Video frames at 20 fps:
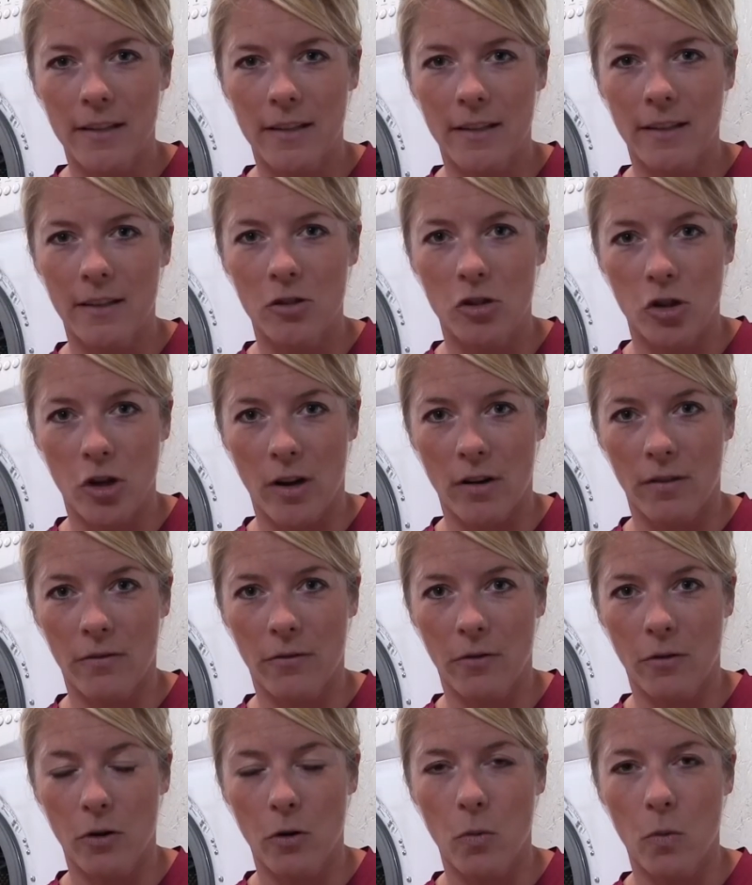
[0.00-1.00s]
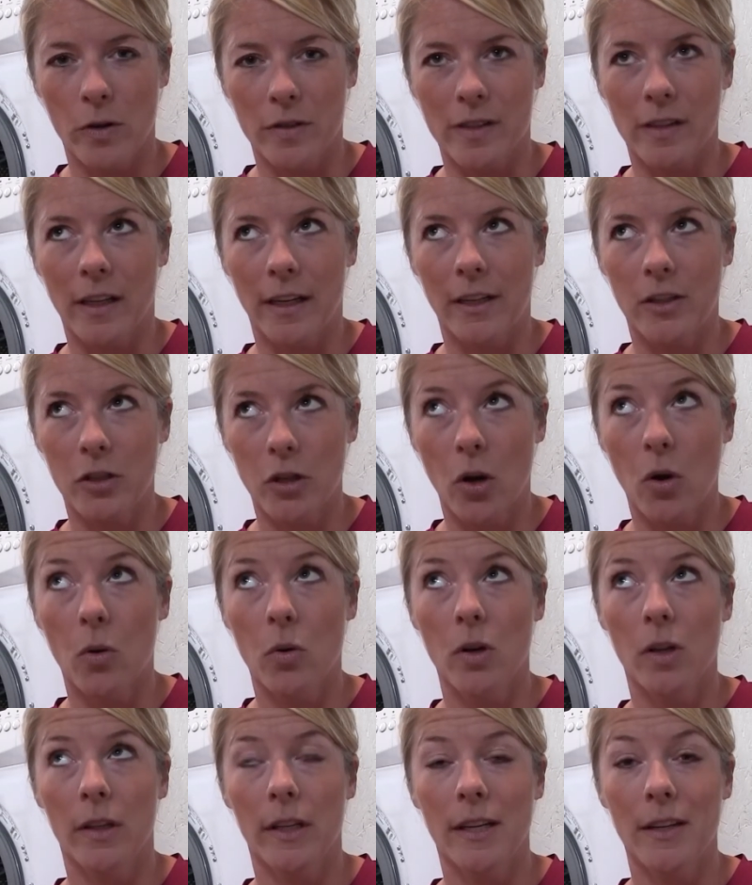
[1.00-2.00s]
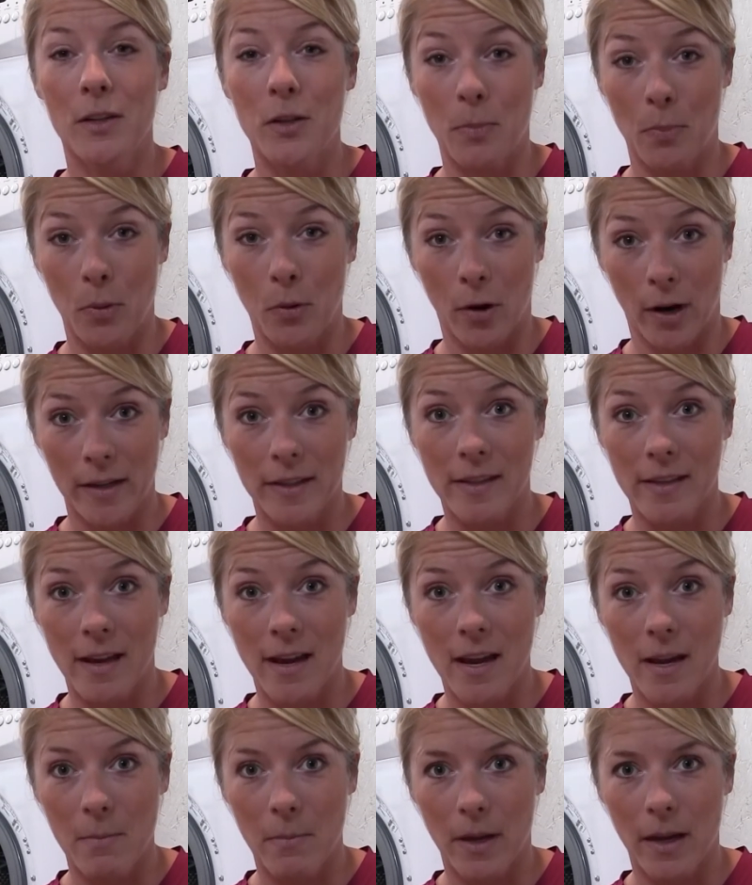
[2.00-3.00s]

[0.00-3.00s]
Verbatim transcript: to Jennifer was like totally depressing